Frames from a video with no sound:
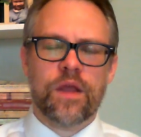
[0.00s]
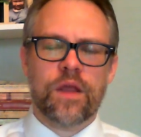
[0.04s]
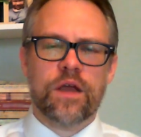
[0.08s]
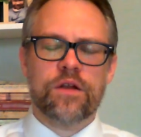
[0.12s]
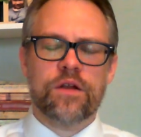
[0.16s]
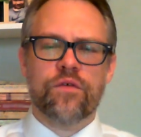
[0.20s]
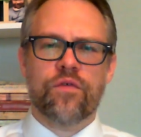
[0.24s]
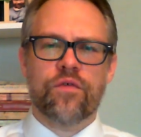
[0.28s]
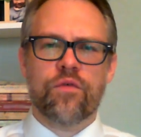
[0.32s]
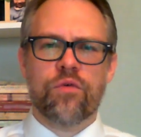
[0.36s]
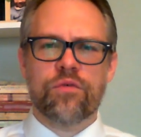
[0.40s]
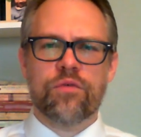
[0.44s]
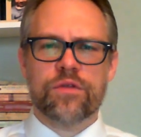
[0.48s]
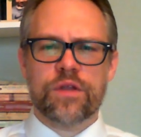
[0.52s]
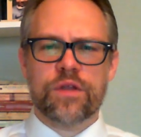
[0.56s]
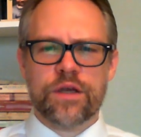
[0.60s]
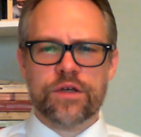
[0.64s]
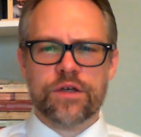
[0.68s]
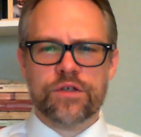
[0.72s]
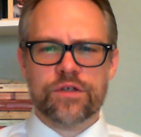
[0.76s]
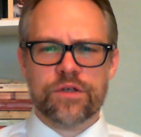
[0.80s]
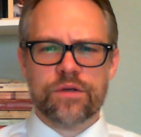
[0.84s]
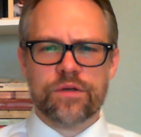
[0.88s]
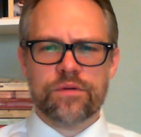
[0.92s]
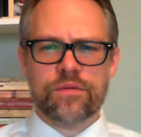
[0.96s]
End of
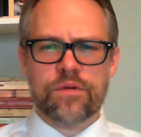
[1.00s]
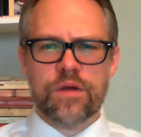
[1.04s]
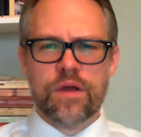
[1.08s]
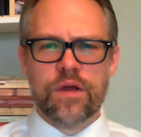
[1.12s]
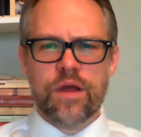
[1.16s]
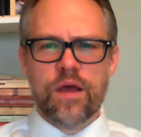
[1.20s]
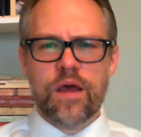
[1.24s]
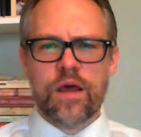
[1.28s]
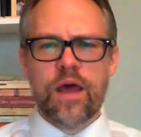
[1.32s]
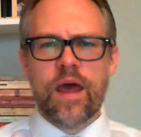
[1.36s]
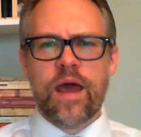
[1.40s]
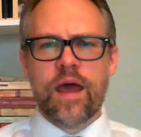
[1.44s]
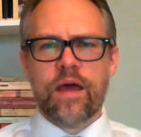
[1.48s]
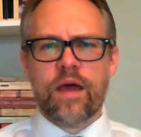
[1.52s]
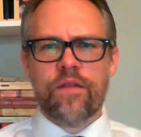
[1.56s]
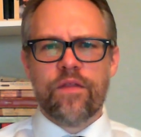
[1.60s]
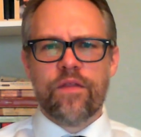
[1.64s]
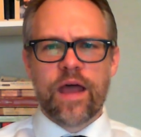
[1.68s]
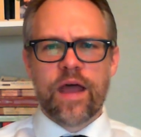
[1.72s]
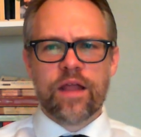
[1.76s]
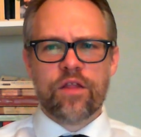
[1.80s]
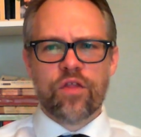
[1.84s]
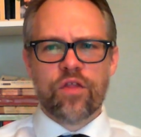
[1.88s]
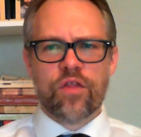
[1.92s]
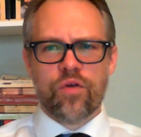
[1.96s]
quotation. And
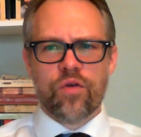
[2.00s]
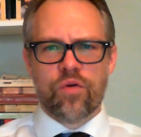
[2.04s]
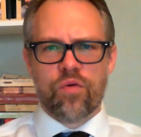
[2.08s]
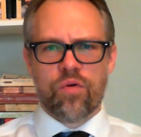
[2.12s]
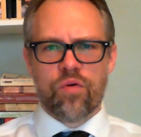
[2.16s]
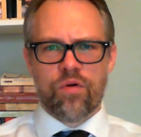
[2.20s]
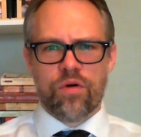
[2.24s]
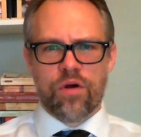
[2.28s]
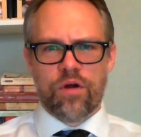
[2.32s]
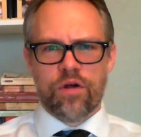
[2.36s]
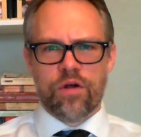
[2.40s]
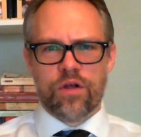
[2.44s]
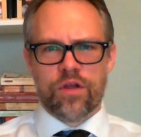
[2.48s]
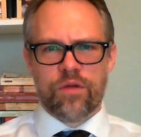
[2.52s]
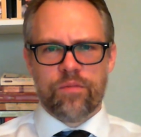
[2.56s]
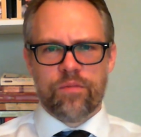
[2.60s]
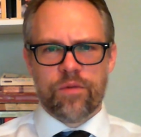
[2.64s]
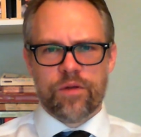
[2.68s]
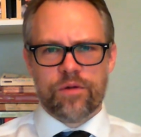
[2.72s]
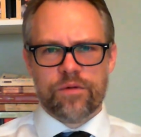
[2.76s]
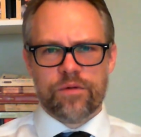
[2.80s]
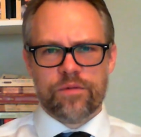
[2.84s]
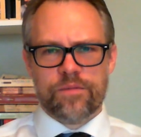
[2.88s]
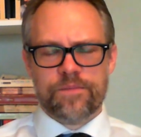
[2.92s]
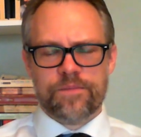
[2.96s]
that's the core
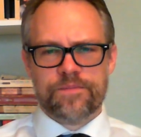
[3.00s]
argument,